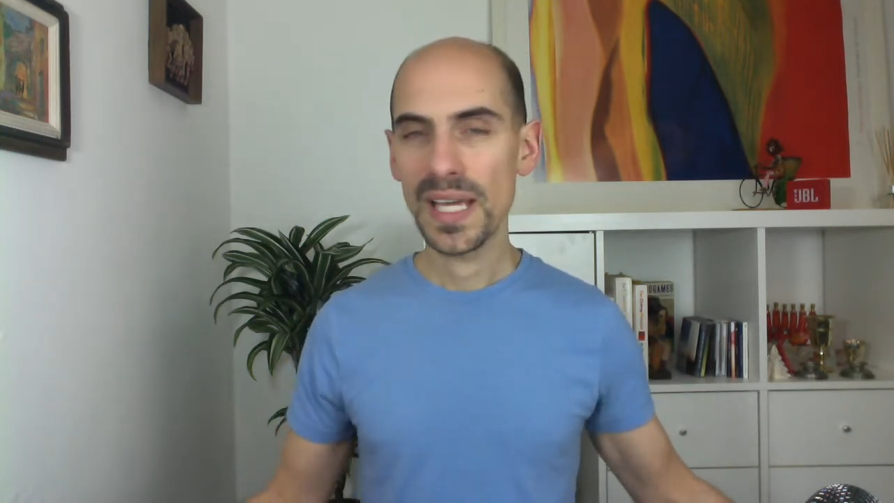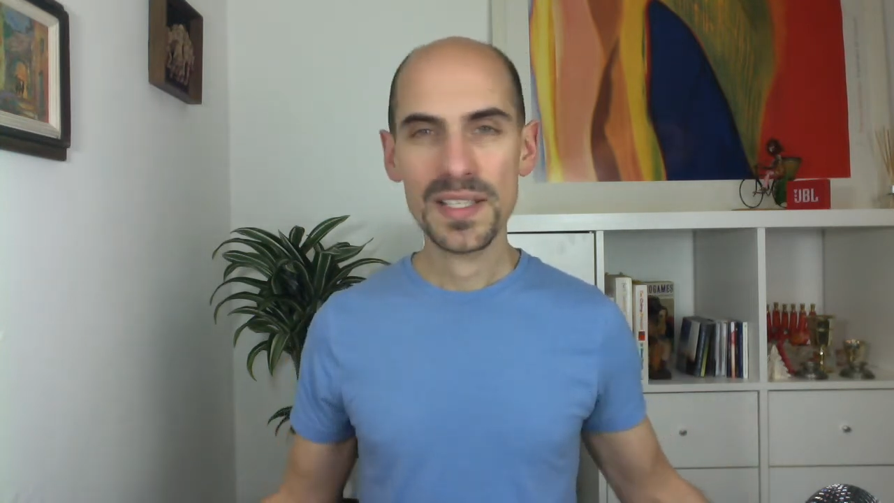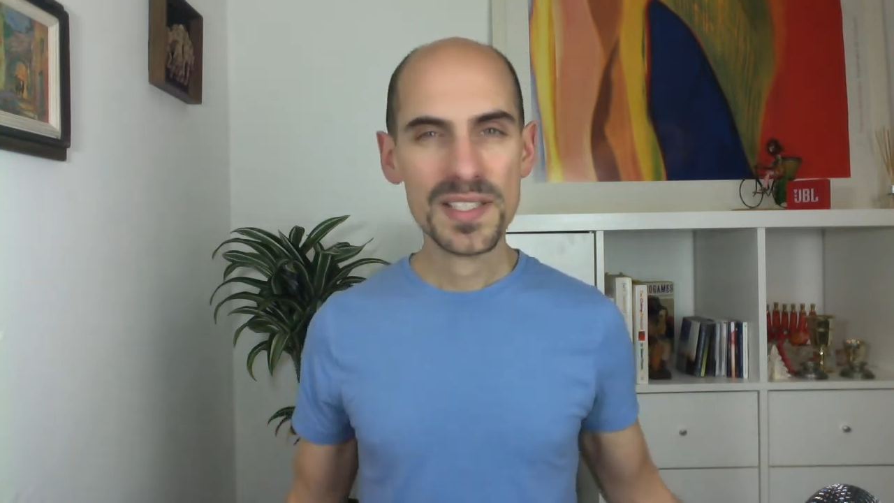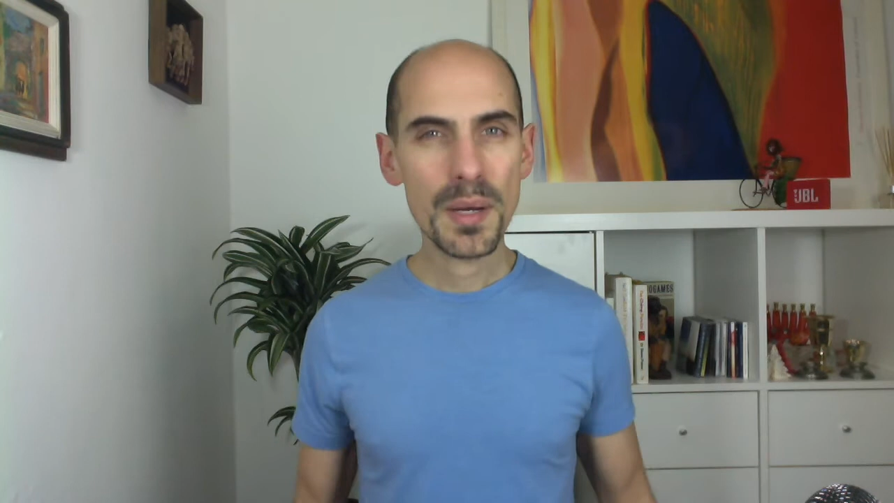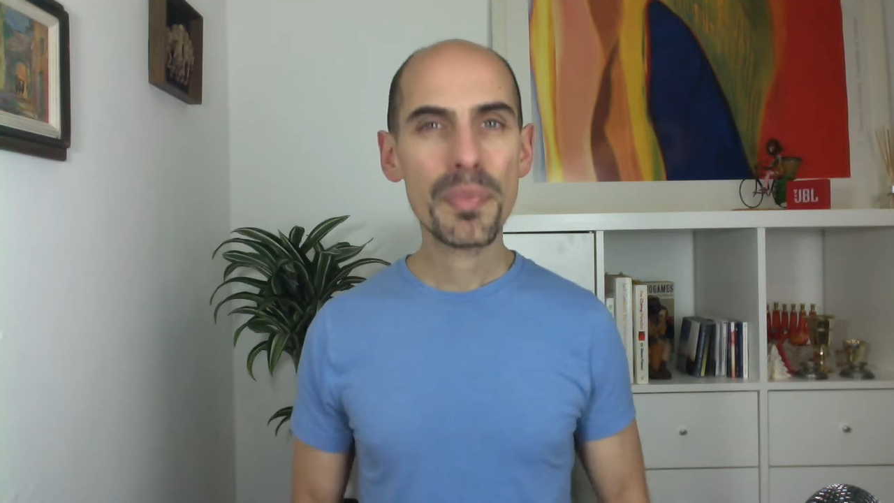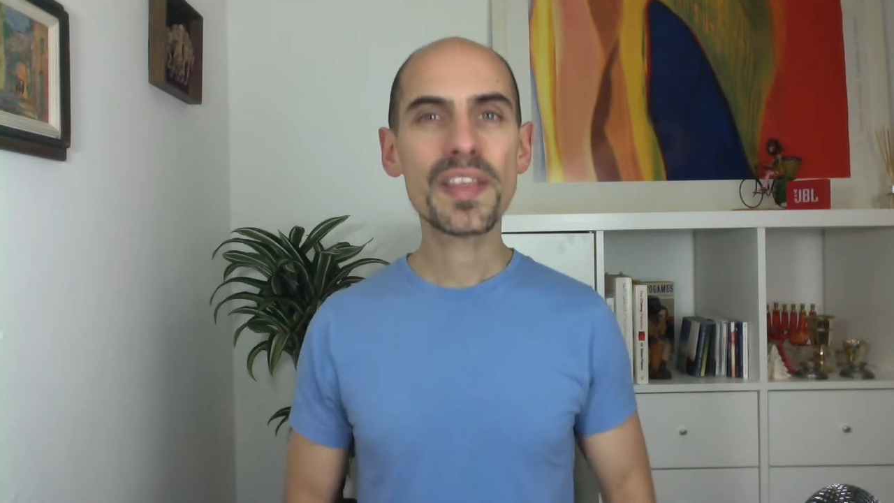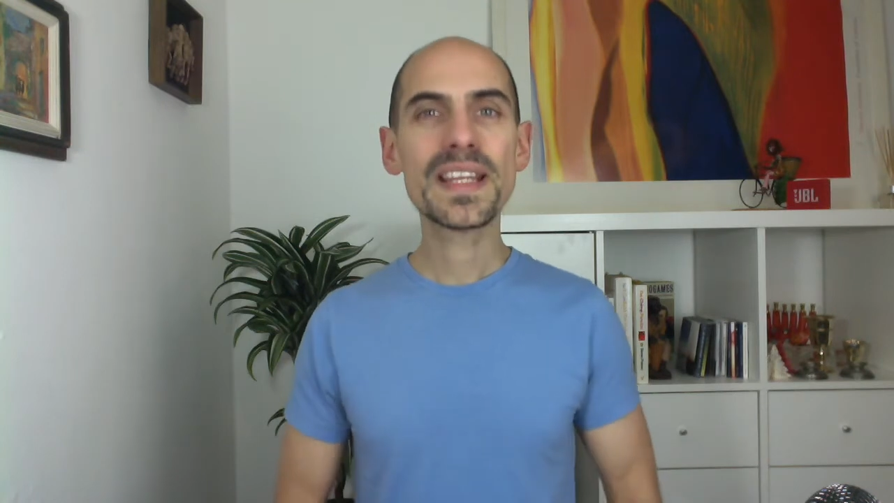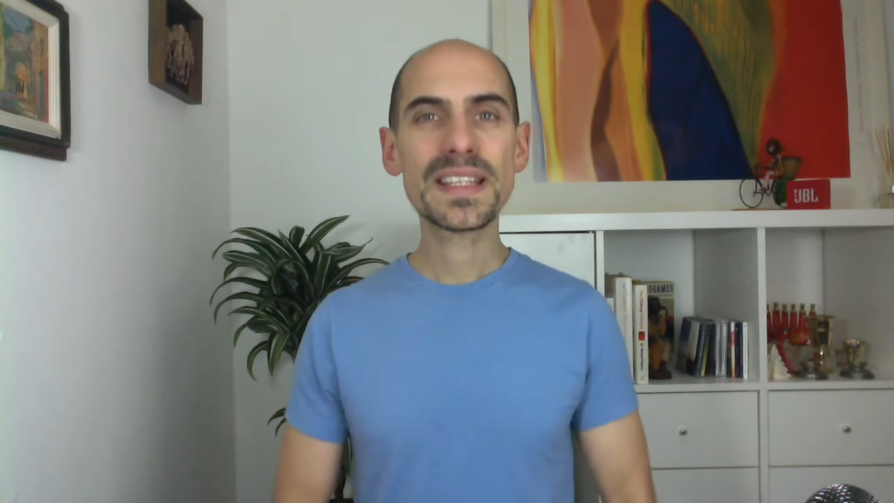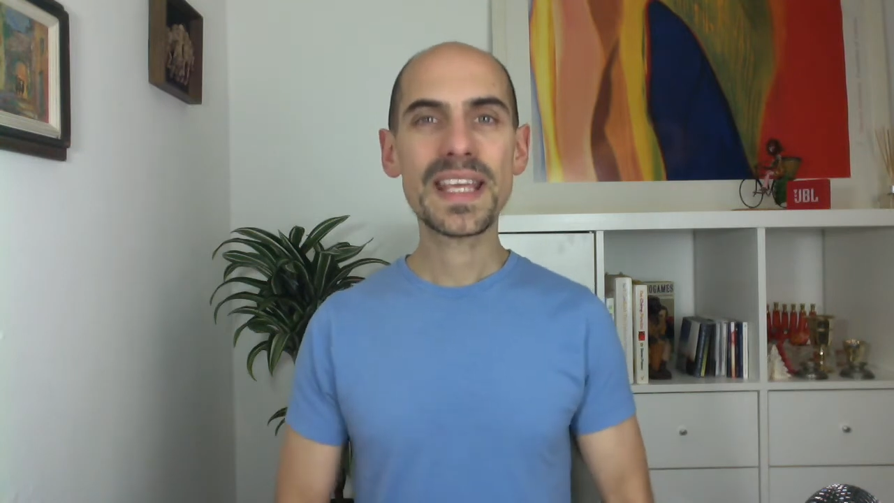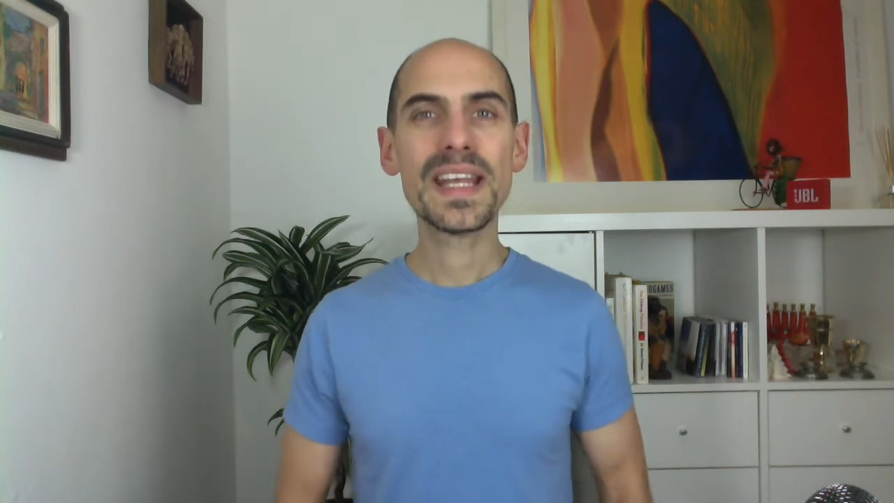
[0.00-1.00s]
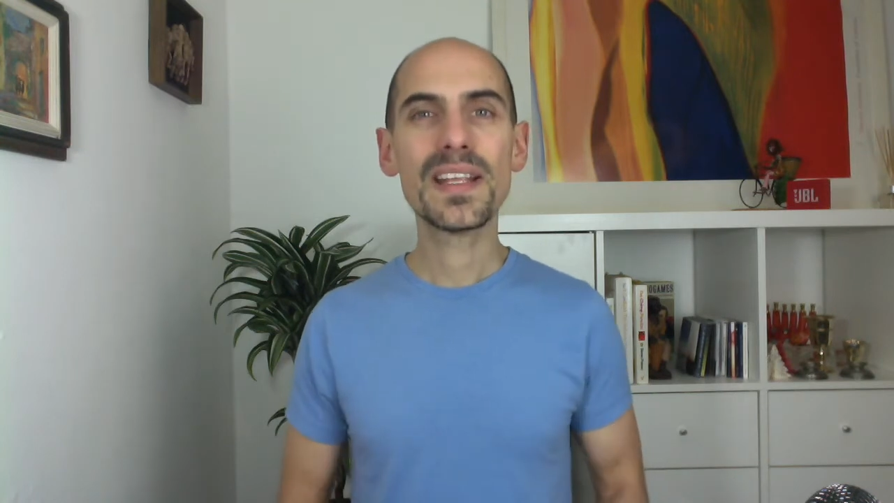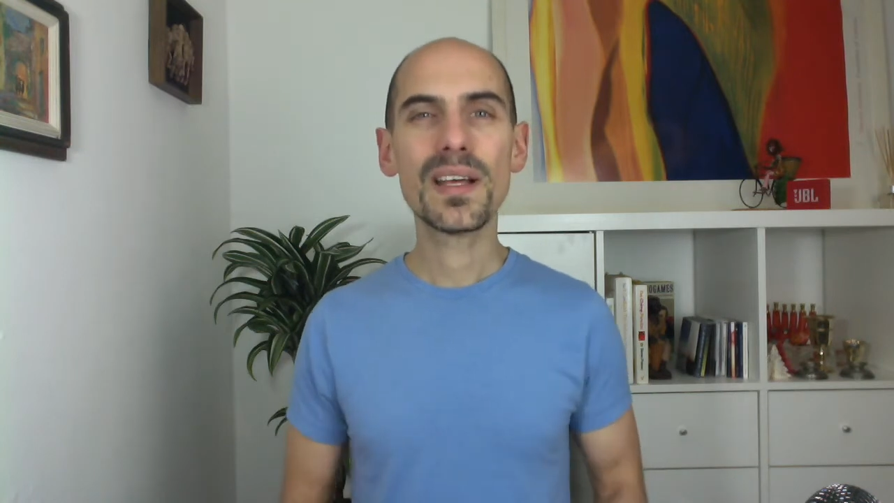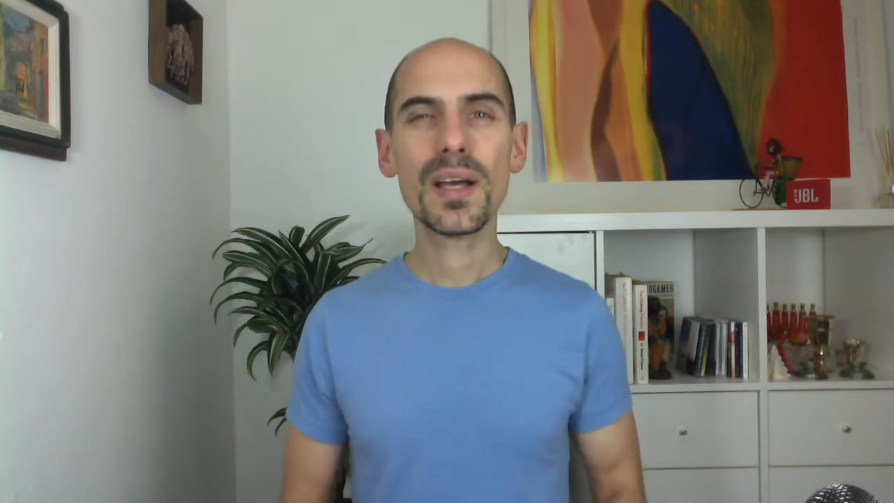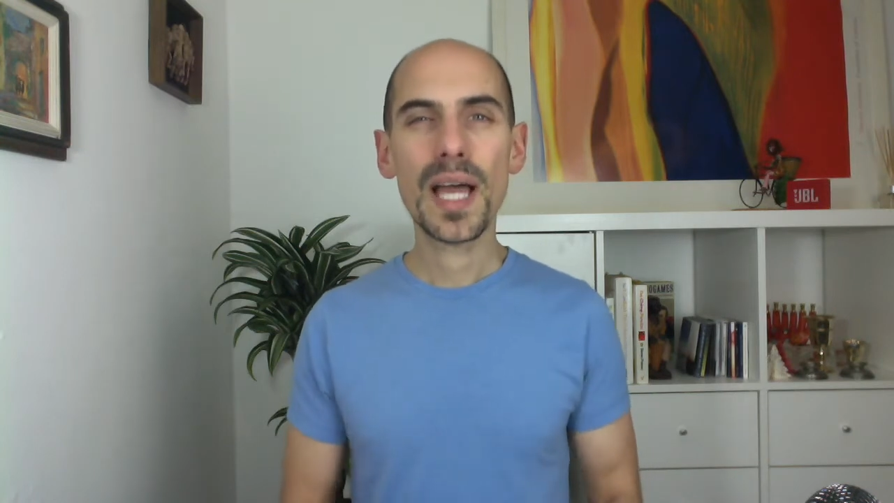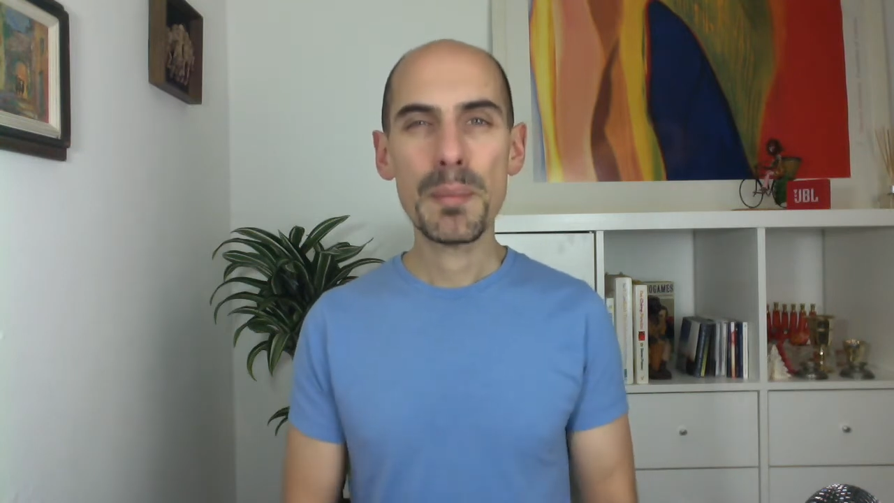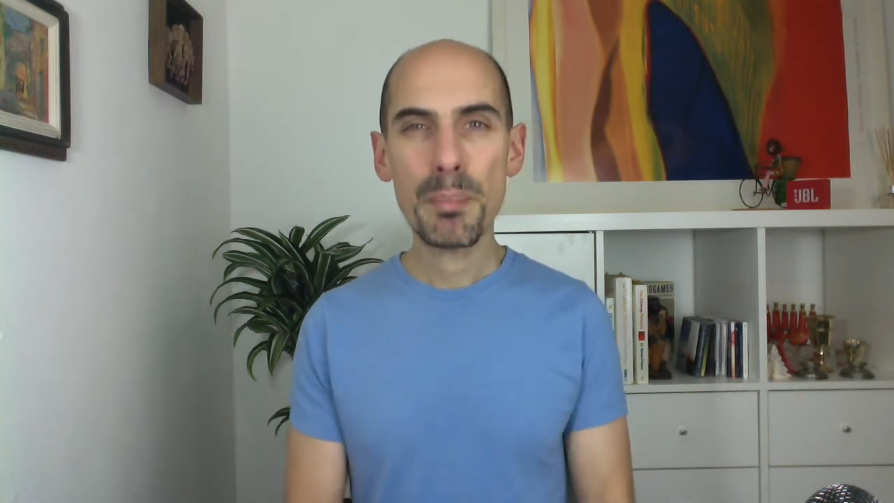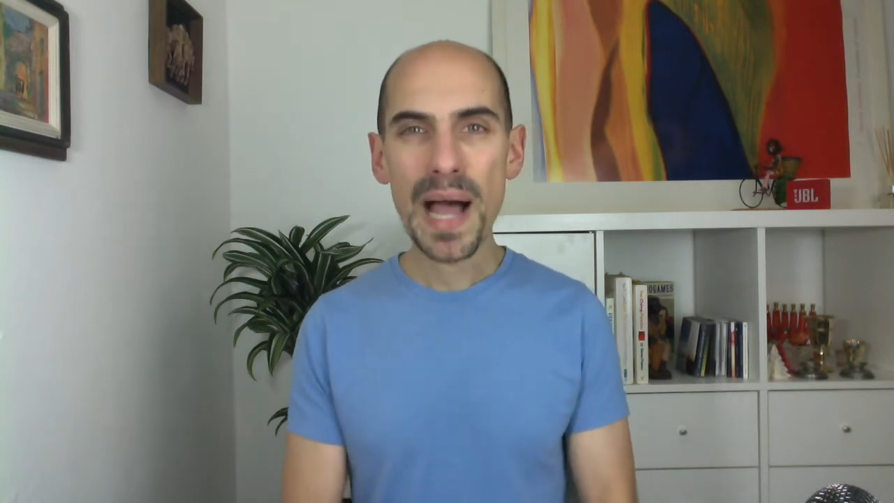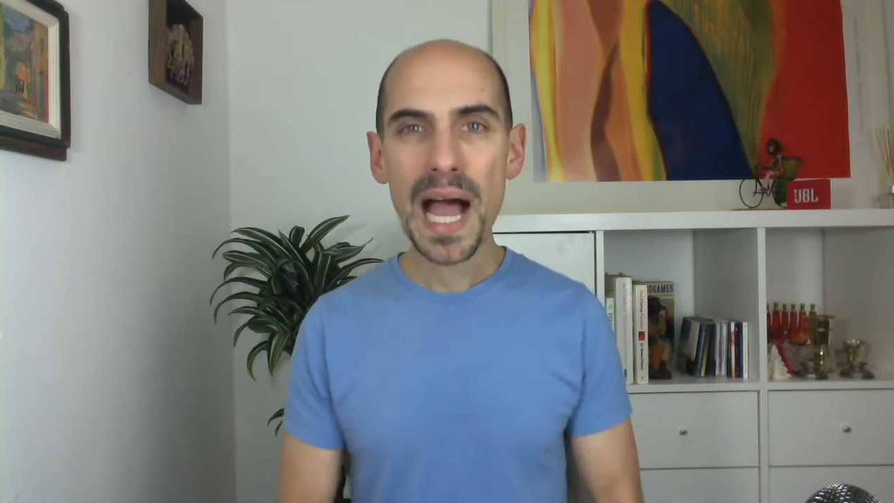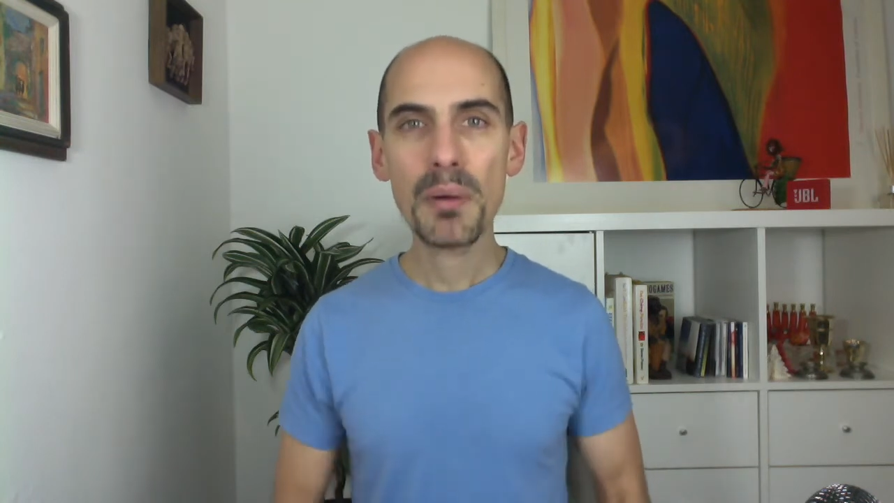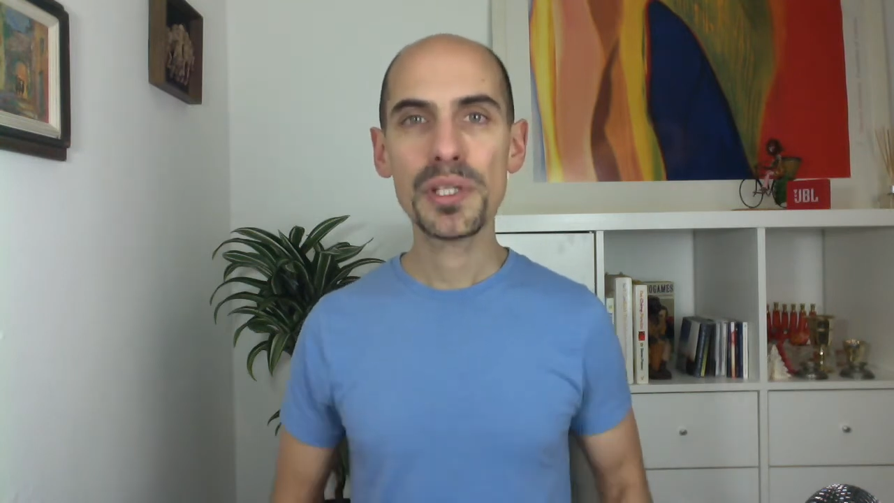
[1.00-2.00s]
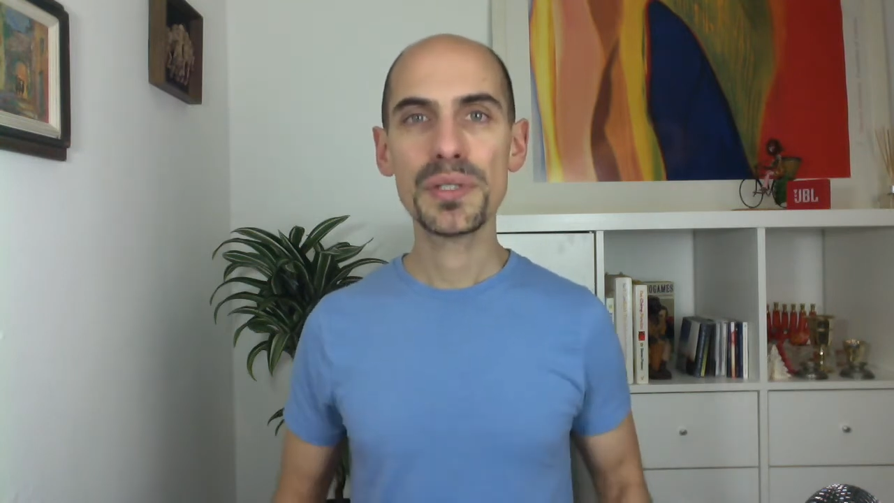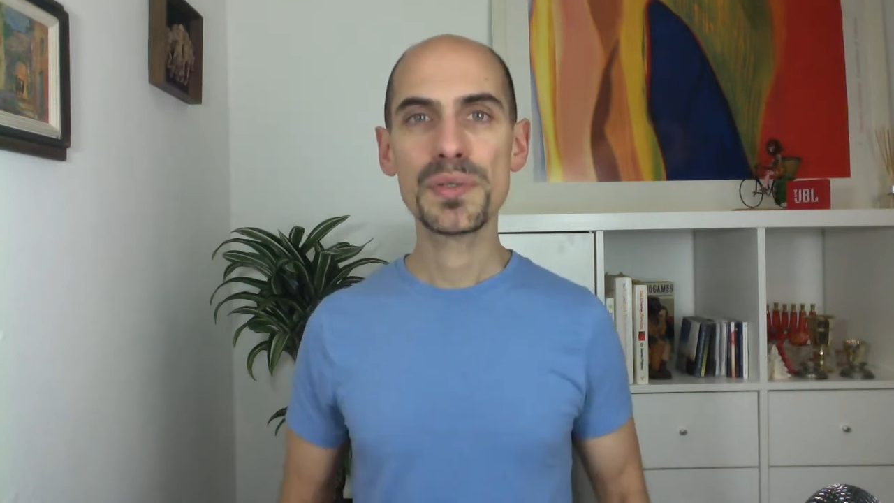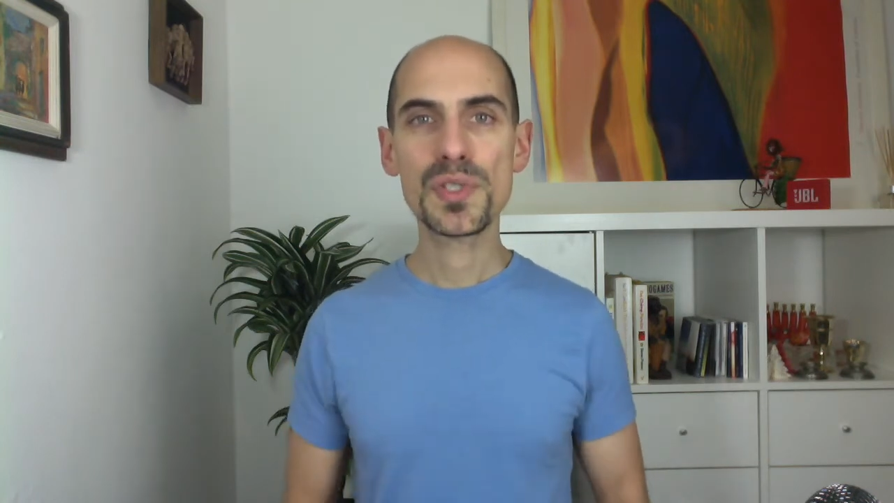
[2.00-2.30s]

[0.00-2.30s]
something that can empower you,